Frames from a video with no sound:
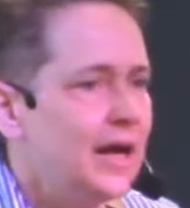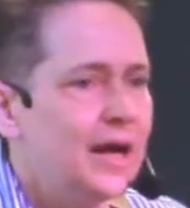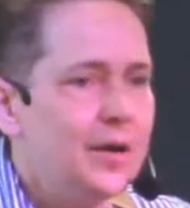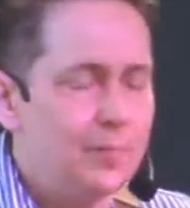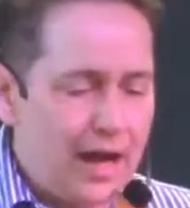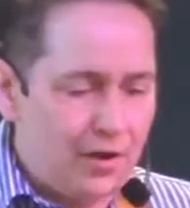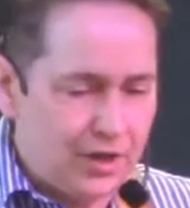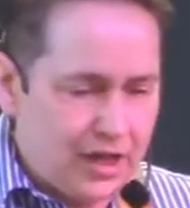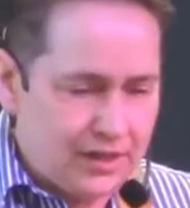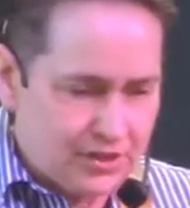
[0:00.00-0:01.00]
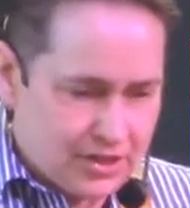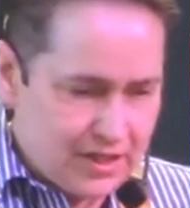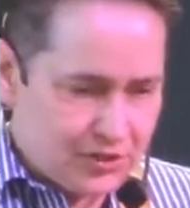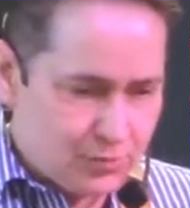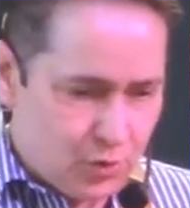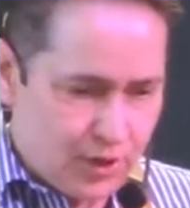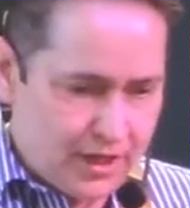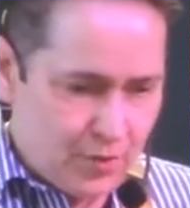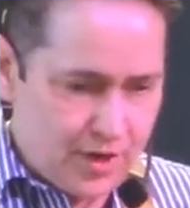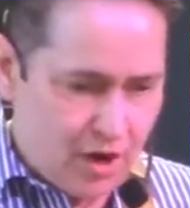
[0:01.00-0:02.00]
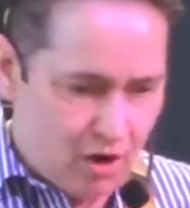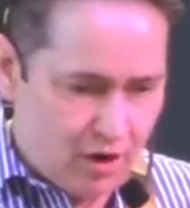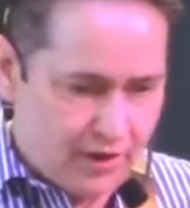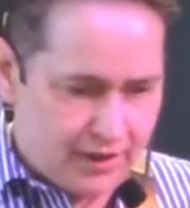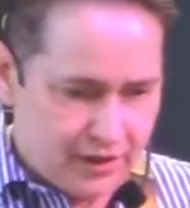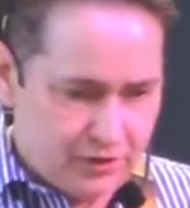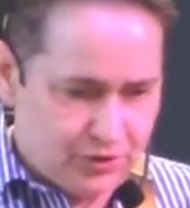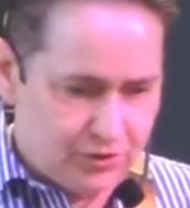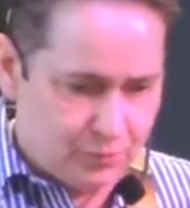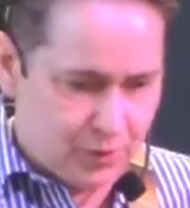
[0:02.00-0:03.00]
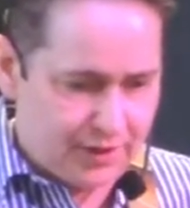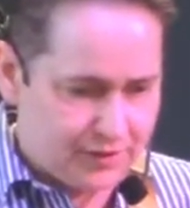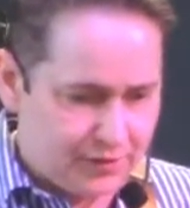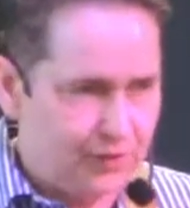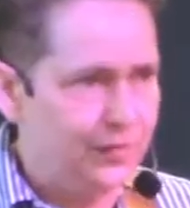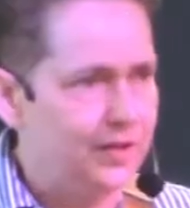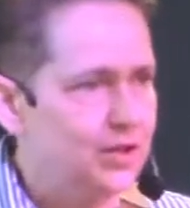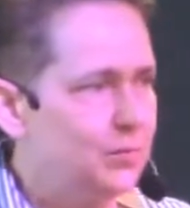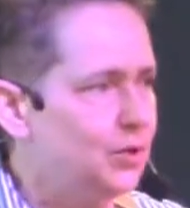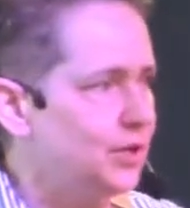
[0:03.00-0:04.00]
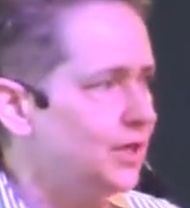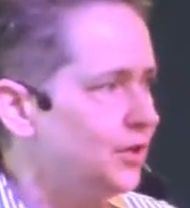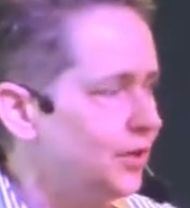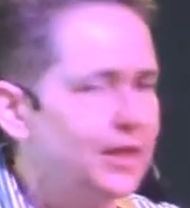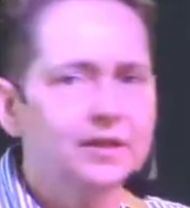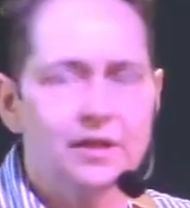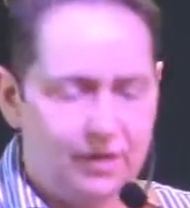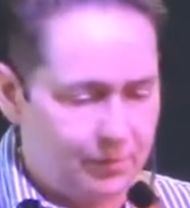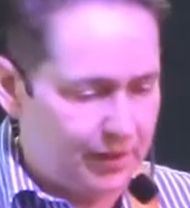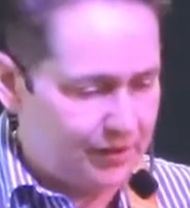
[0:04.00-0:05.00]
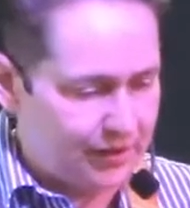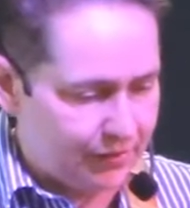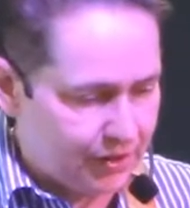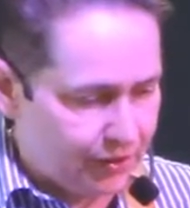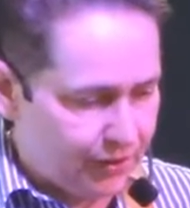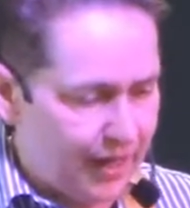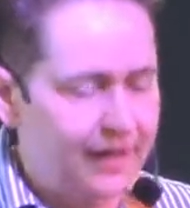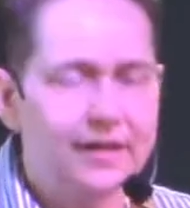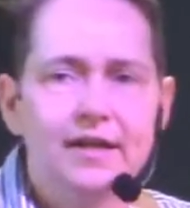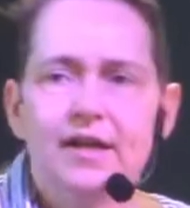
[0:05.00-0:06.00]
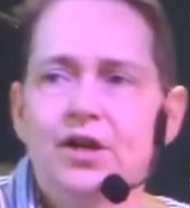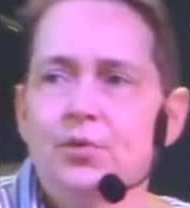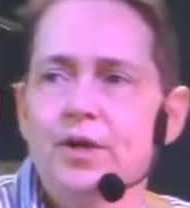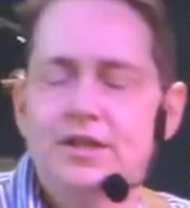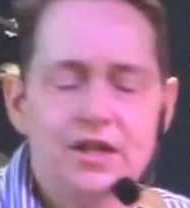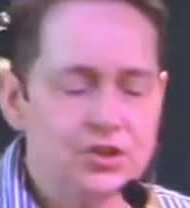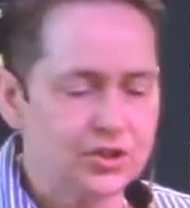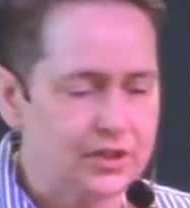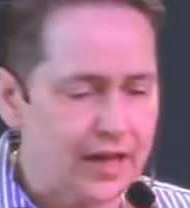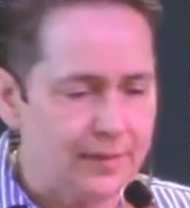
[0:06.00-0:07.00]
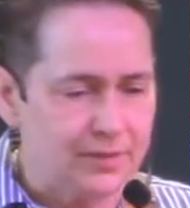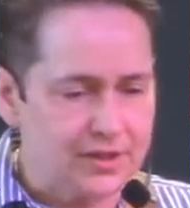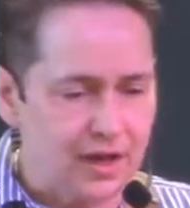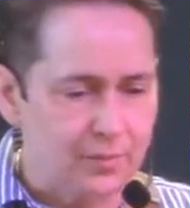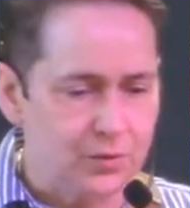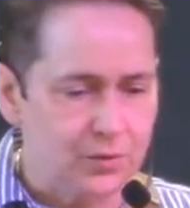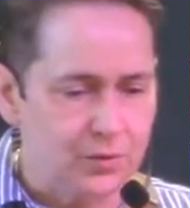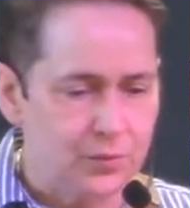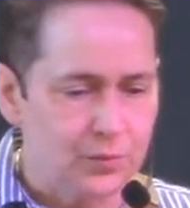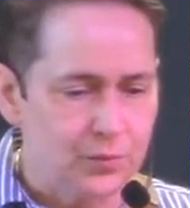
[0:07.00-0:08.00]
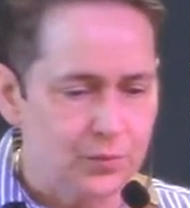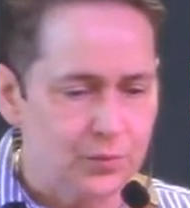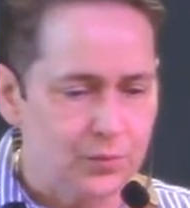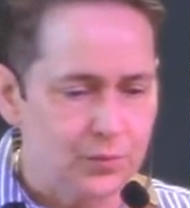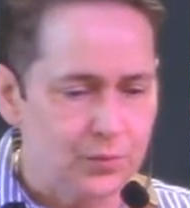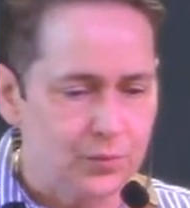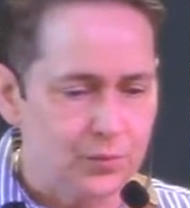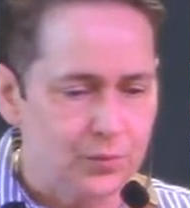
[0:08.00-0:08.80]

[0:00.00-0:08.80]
about us this morning. We are an inclusive, progressive interfaith community here in Columbia, South Carolina. We teach the timeless common wisdom of love and unity